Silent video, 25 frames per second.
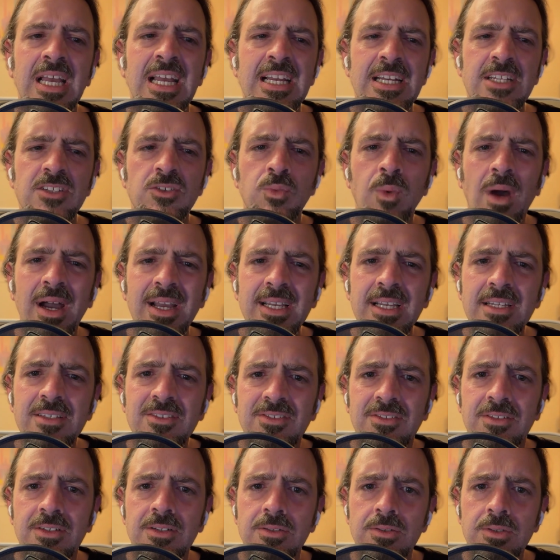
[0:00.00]
It's why I
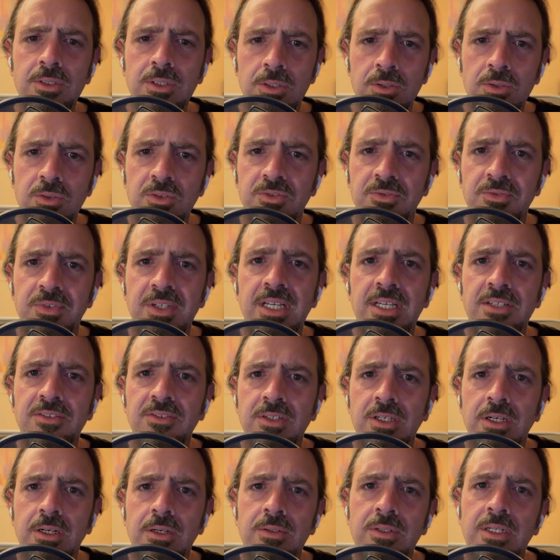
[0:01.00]
still use VS
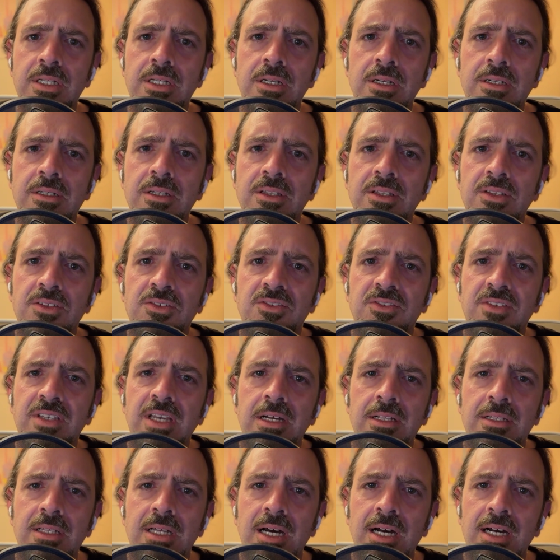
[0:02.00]
Code and none of the
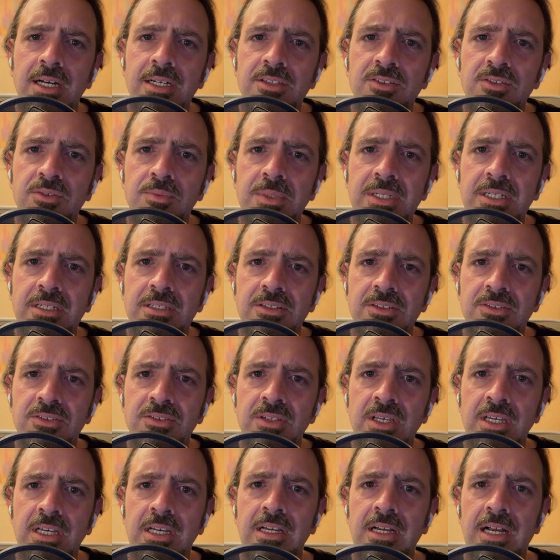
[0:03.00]
CLIs, because
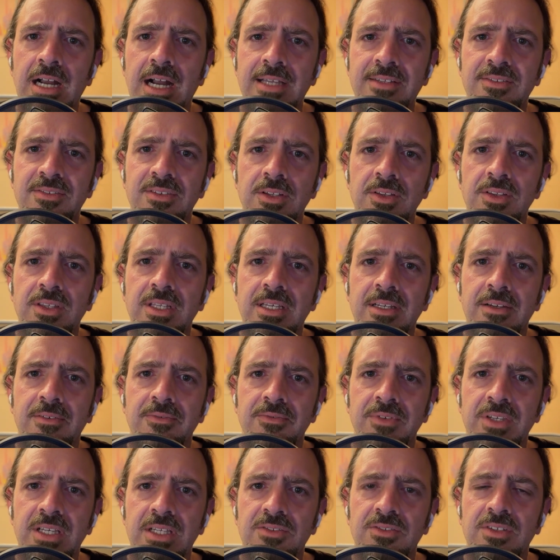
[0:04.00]
I still think
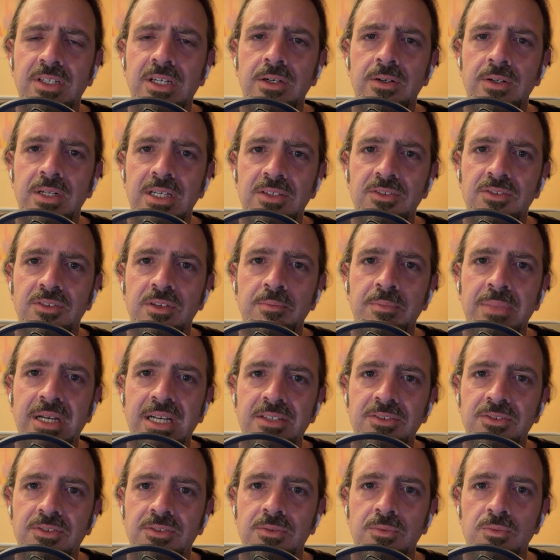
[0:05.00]
VS Code has the
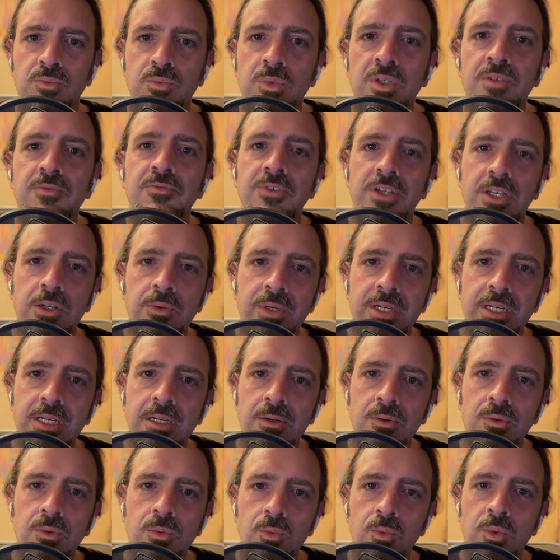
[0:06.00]
best
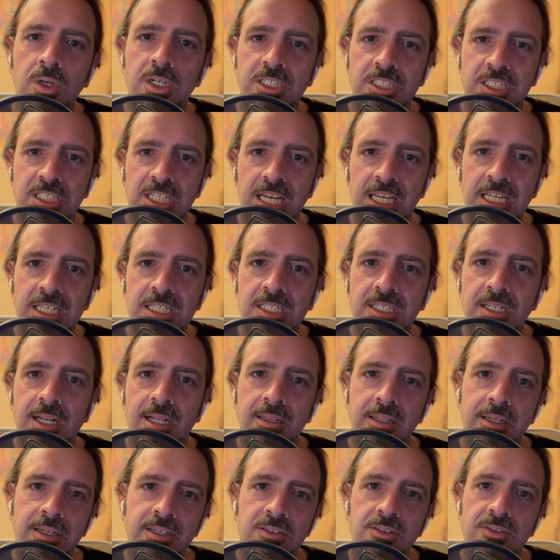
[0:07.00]
reviewing what changed. I
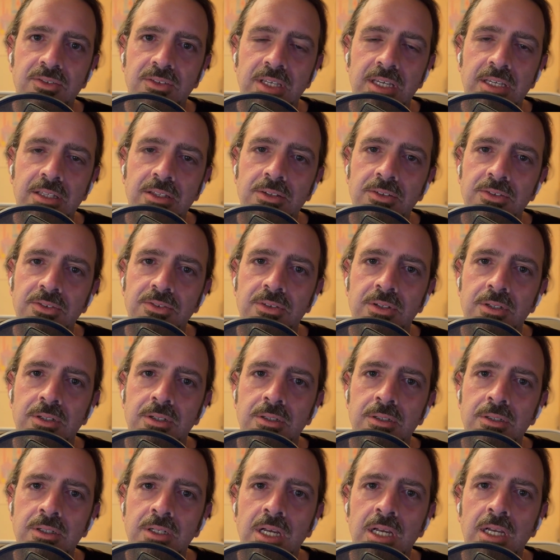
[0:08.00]
like seeing those
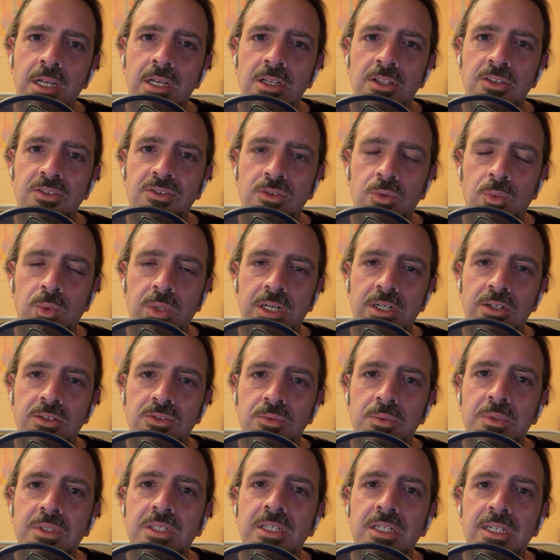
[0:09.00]
little squares
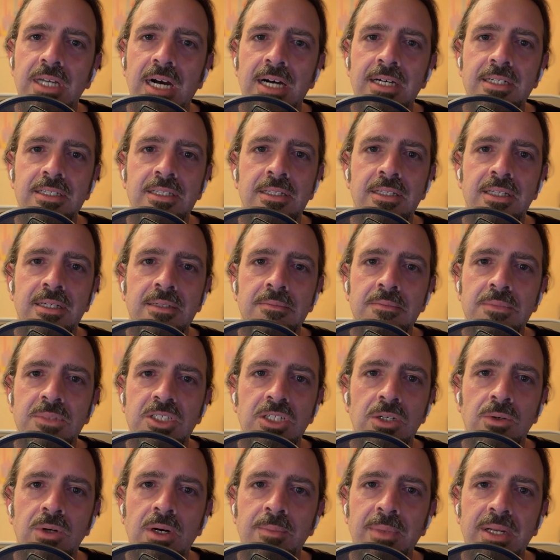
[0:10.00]
with the dot in them
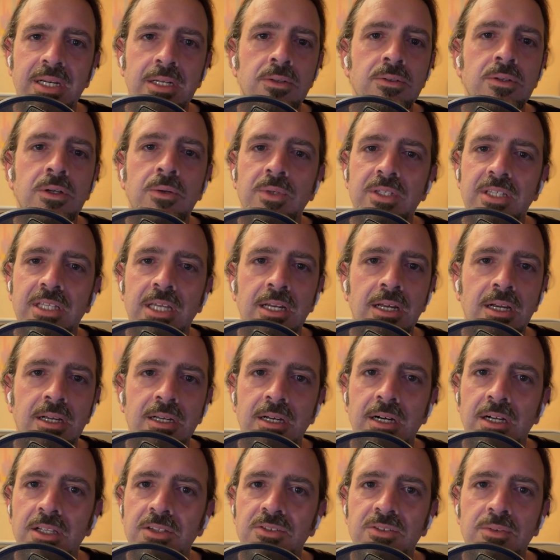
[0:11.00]
show up. I don't know what that
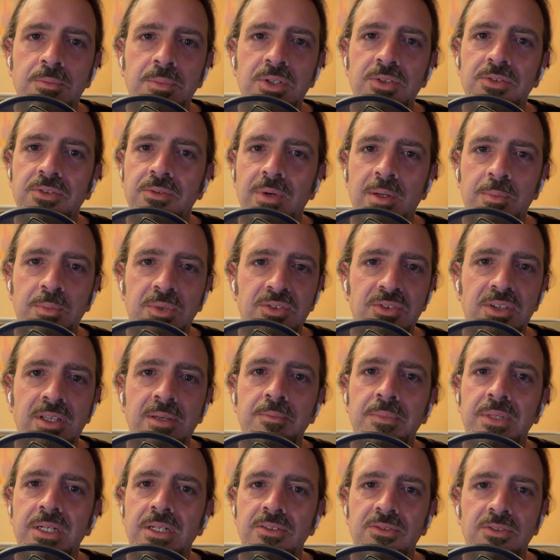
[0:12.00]
icon's supposed to represent,
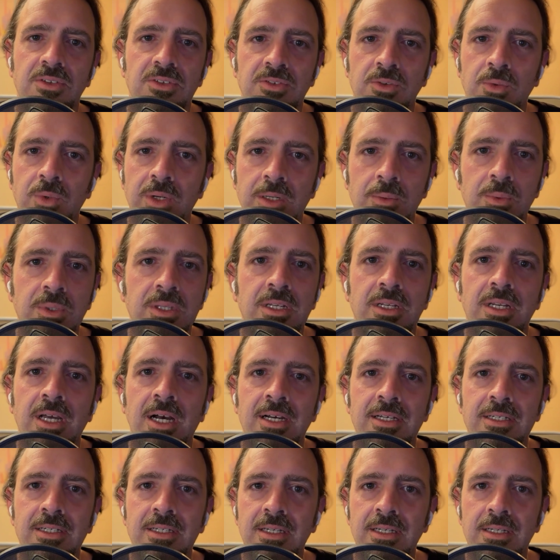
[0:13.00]
but it's a square with a
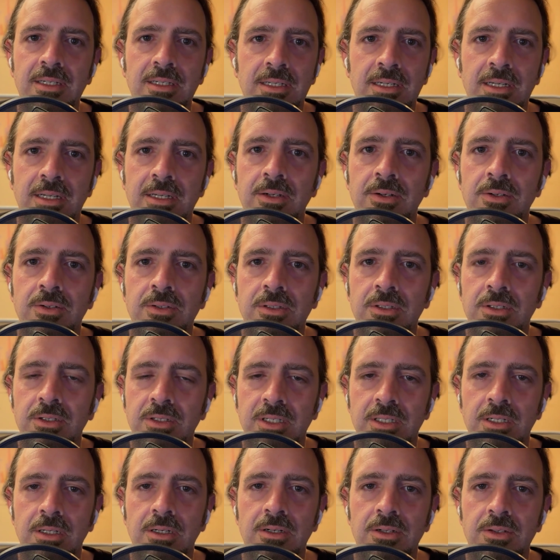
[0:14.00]
dot in it, and I go and look
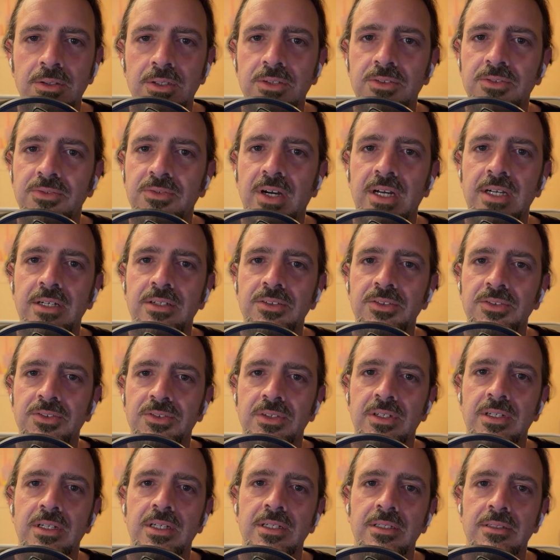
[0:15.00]
at all those files
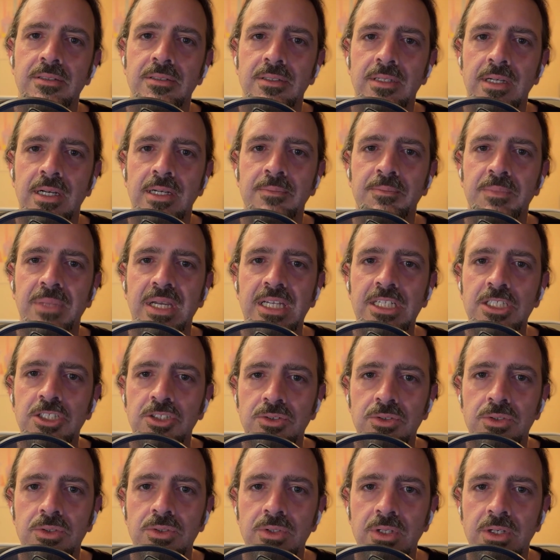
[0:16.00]
and I page
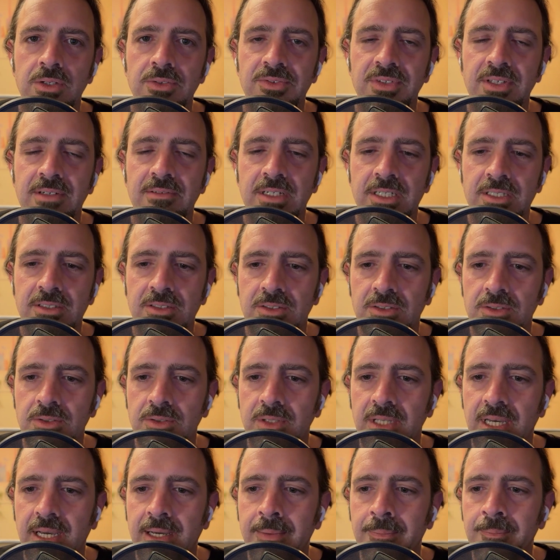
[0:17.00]
through those. I like to do
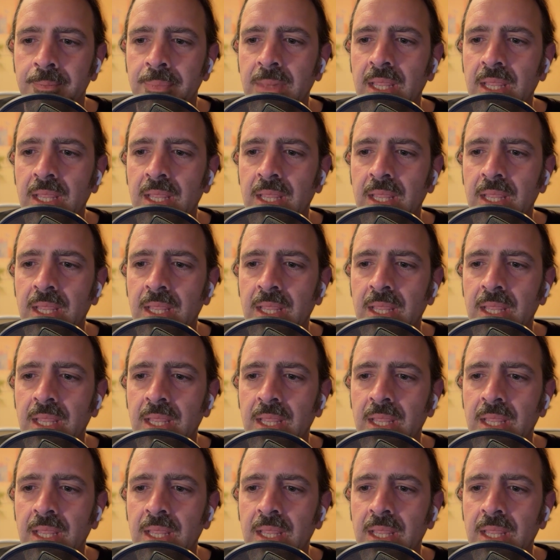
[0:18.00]
that.